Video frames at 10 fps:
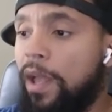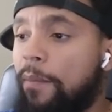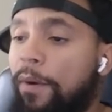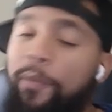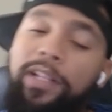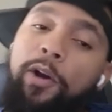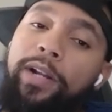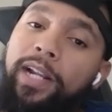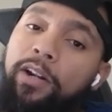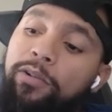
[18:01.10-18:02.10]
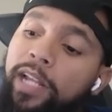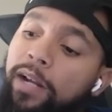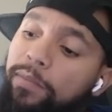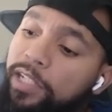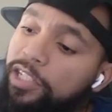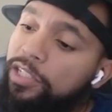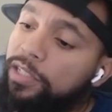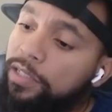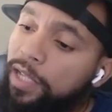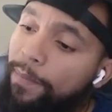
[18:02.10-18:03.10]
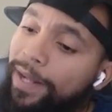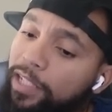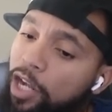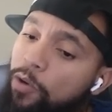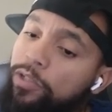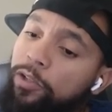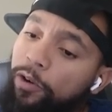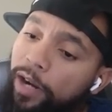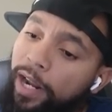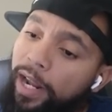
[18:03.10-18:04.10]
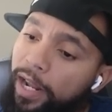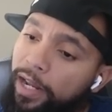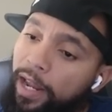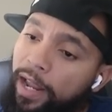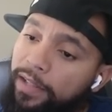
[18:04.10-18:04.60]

But we know it ain't no damn lesion. They about to go into her head and